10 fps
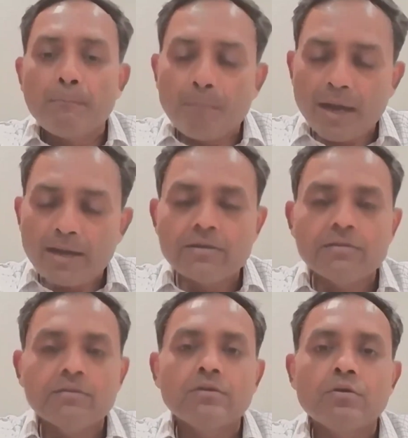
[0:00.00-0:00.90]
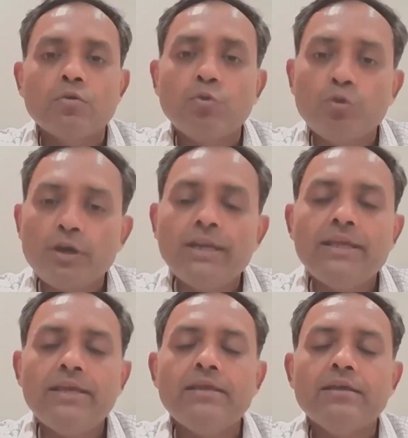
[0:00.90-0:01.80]
but
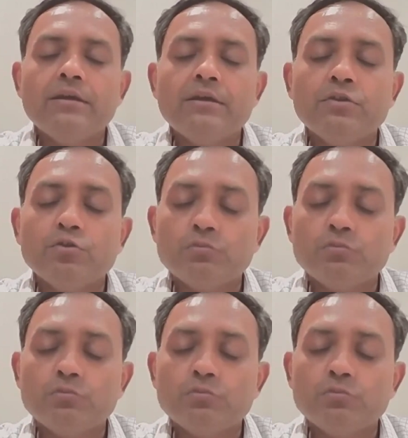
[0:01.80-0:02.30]
only